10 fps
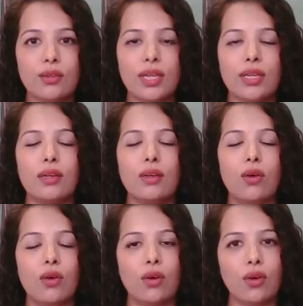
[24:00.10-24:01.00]
to take a
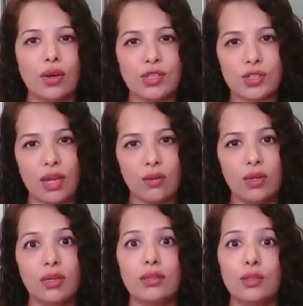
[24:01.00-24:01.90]
long hot
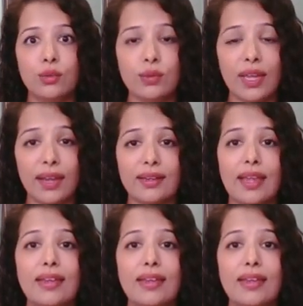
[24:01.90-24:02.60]
shower, do that.